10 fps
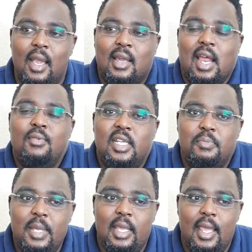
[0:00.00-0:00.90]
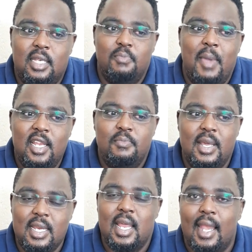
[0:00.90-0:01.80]
grounded me. It made me
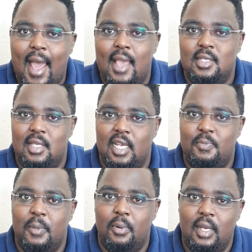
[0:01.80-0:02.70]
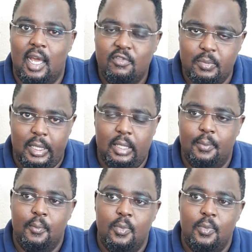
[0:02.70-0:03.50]
realize that people loved me.